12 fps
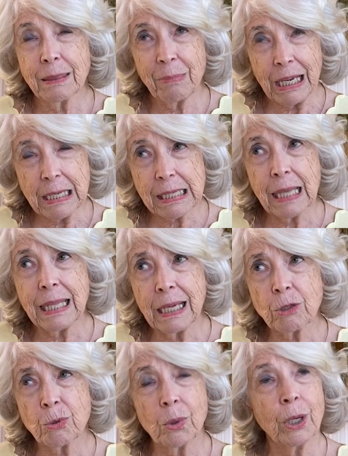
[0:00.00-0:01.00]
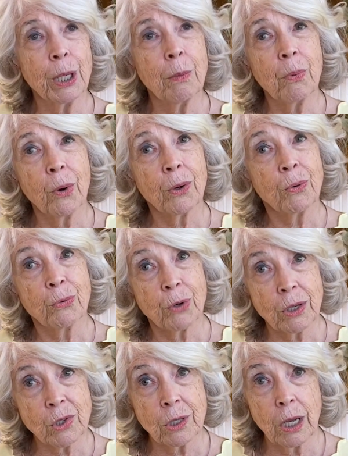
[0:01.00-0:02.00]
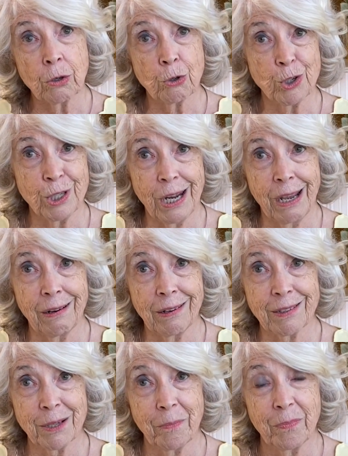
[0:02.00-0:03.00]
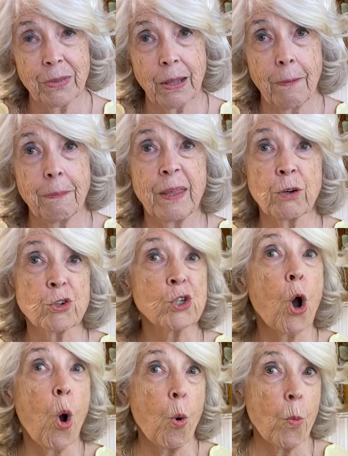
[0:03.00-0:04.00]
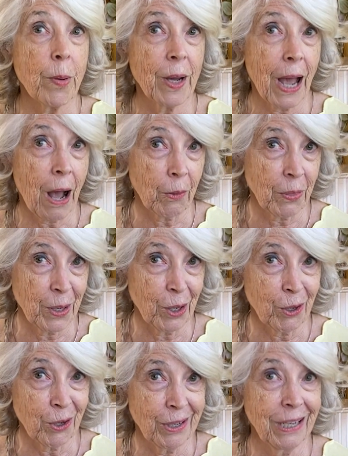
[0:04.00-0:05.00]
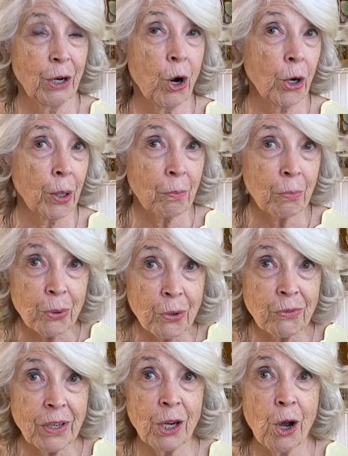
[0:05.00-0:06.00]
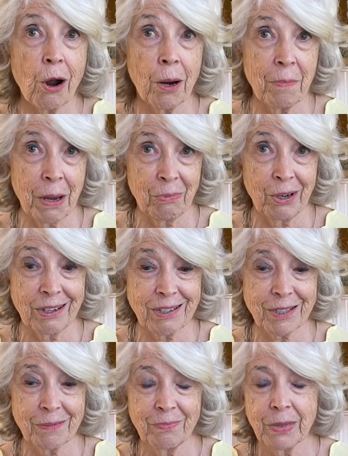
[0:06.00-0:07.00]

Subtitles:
Because I think it's really important for us to understand there's hope out there in our improving our memories.